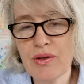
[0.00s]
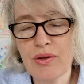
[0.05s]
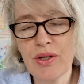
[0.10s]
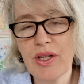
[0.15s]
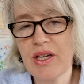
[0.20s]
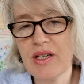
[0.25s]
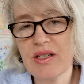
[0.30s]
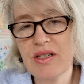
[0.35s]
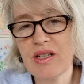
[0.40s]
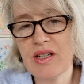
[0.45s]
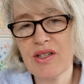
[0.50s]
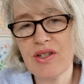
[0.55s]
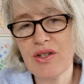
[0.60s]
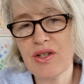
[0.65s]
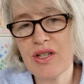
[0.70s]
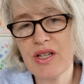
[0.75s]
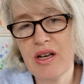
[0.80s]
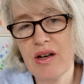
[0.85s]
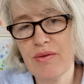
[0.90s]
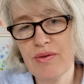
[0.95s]
or you can set
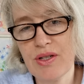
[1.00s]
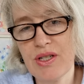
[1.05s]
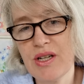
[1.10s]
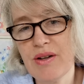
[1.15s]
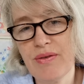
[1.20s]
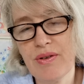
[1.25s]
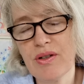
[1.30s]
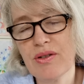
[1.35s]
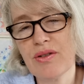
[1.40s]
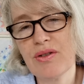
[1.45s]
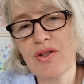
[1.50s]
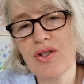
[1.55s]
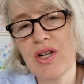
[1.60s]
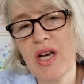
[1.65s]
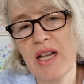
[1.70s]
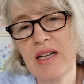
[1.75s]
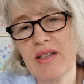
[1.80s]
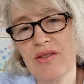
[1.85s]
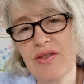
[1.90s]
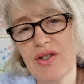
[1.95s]
yourself as difficult a
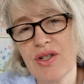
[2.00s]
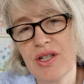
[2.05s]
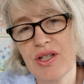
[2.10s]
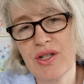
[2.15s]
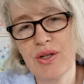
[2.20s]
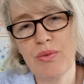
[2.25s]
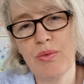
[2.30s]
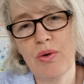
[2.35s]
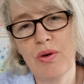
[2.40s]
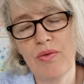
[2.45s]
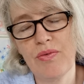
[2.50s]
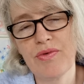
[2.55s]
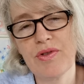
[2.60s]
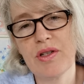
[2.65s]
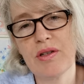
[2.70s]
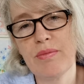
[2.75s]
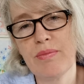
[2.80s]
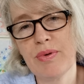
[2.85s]
challenge as you want to.